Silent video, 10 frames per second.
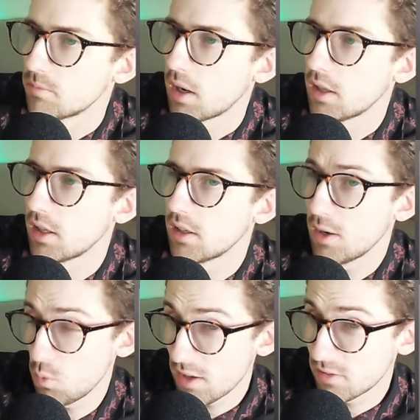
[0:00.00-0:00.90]
And then
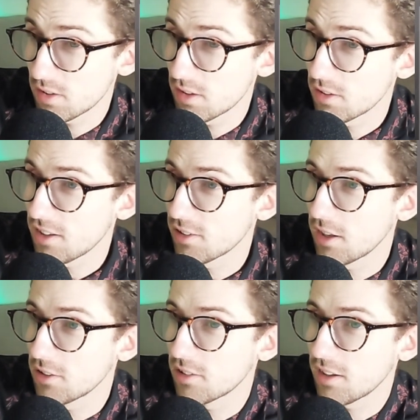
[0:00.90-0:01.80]
at Western has
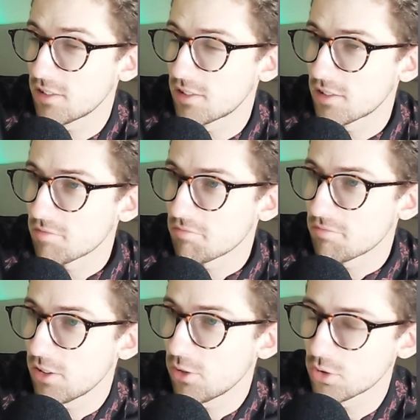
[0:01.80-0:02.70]

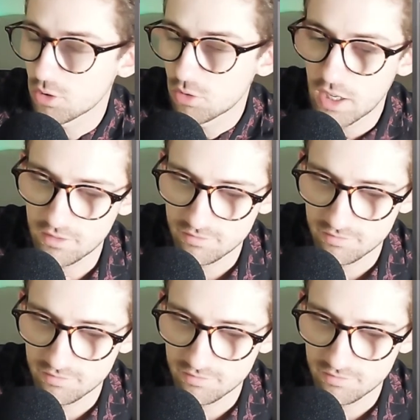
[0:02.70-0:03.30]
looked all right.